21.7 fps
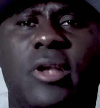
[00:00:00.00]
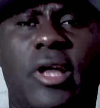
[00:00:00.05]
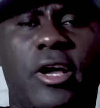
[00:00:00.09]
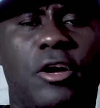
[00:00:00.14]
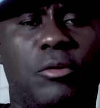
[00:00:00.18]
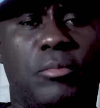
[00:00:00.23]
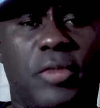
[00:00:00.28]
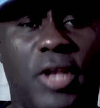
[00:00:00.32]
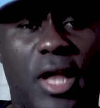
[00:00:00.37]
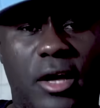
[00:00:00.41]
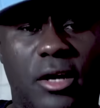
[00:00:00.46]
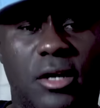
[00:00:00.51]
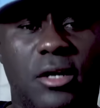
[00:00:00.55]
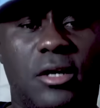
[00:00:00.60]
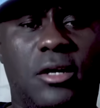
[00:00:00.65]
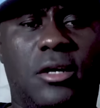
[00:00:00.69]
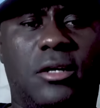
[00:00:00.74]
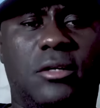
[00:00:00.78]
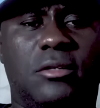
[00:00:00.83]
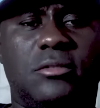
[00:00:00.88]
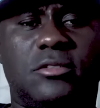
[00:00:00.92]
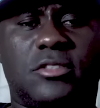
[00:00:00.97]
They're gonna be
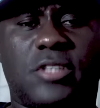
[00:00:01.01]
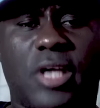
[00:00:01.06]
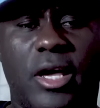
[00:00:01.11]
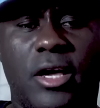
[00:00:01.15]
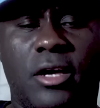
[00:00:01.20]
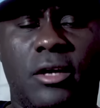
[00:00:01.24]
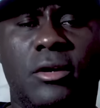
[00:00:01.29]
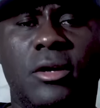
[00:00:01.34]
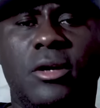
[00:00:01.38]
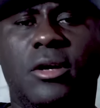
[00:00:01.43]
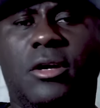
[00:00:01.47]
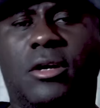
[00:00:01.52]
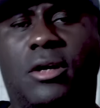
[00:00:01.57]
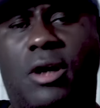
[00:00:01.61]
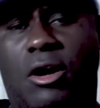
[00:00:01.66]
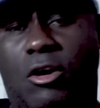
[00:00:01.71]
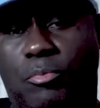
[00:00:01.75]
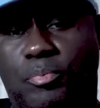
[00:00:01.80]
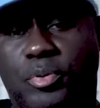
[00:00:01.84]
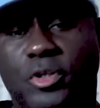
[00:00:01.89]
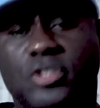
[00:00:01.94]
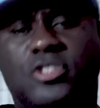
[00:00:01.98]
like, say,
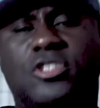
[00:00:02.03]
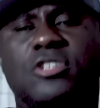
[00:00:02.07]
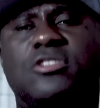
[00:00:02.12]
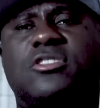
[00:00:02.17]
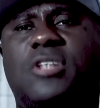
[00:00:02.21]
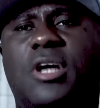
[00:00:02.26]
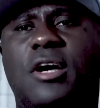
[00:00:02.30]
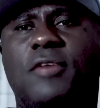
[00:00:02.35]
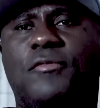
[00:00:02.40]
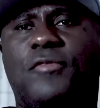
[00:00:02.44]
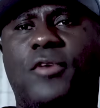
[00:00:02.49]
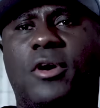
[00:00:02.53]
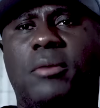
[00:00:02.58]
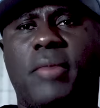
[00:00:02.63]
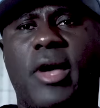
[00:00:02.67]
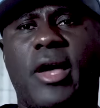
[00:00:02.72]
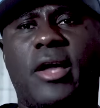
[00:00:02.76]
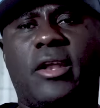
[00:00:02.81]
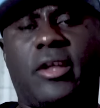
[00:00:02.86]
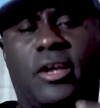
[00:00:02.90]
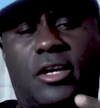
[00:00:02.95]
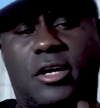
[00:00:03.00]
go and put your stuff up,
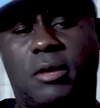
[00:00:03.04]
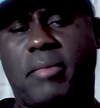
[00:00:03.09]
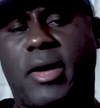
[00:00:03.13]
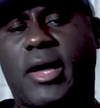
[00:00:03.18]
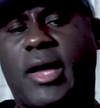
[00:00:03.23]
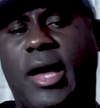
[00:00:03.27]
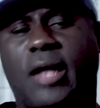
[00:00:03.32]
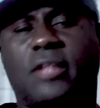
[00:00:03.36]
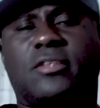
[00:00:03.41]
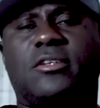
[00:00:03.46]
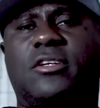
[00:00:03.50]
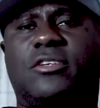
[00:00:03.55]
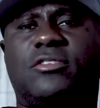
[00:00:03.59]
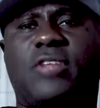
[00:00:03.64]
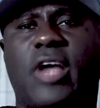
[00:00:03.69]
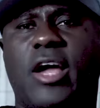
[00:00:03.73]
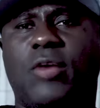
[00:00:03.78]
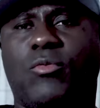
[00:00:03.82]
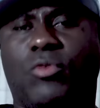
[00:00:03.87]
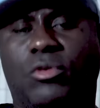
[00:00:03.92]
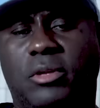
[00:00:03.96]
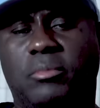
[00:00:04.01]
man, and come back out to this
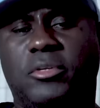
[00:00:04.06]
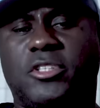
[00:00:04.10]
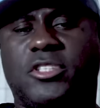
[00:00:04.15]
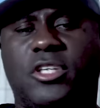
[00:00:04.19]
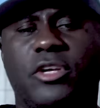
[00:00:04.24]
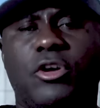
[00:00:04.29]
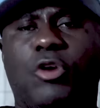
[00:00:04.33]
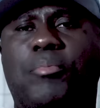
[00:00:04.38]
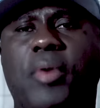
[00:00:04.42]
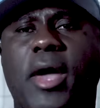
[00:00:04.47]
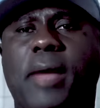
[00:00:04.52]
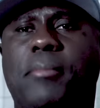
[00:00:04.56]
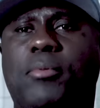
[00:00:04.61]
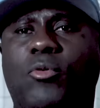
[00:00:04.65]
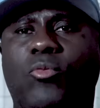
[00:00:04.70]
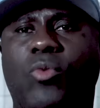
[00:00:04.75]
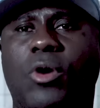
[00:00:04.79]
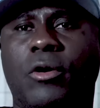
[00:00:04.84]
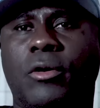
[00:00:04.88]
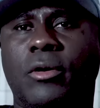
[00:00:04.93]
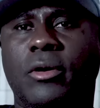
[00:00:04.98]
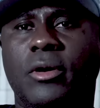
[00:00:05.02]
day room. Let me see your
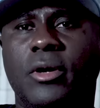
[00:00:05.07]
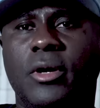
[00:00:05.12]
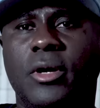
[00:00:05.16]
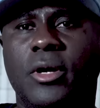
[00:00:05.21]
paperwork.